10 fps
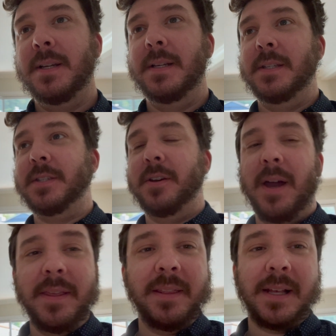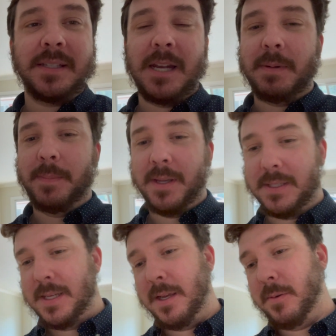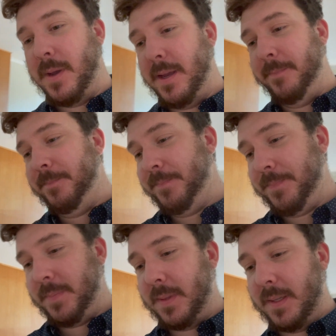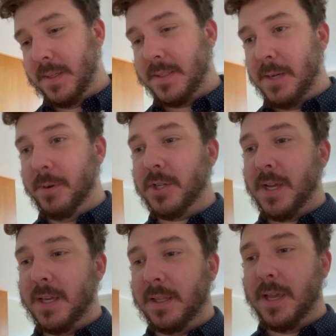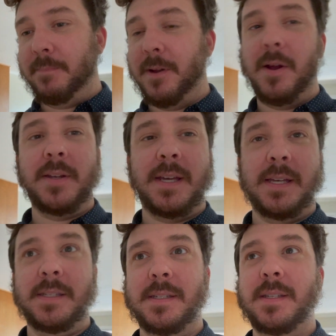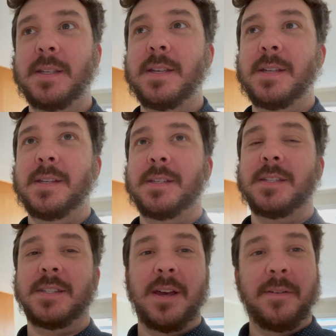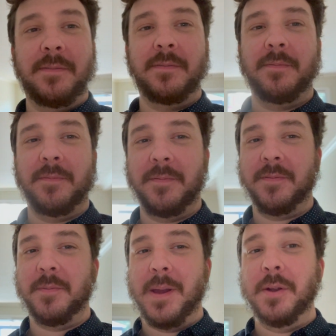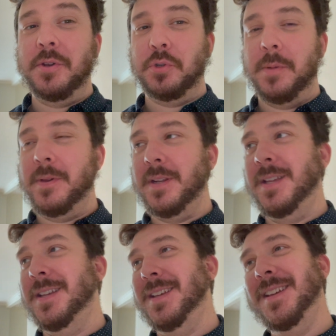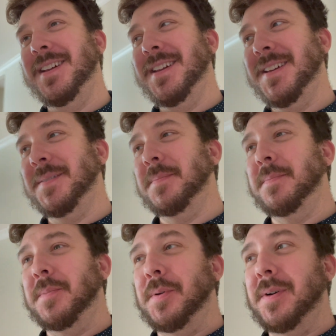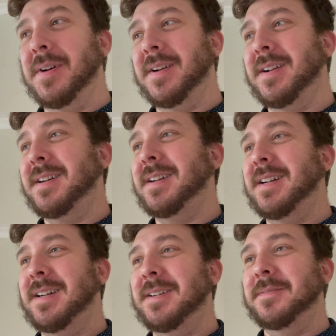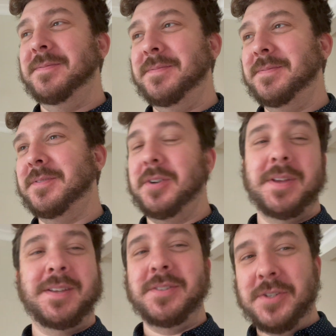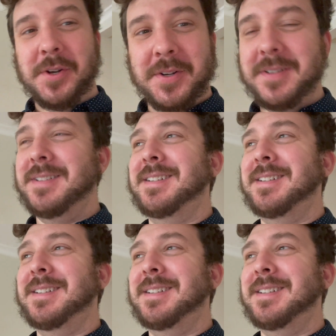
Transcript: So I think that's kind of my biggest takeaway is I wish I had like prioritized stuff for my own enjoyment more or like sooner.